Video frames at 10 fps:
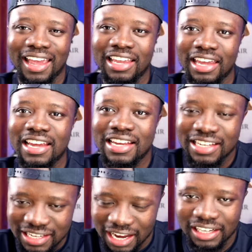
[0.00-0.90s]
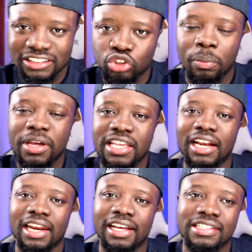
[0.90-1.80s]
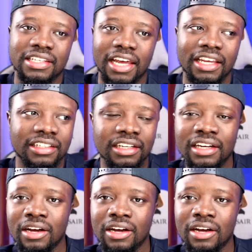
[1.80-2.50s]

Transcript: a here so many lights like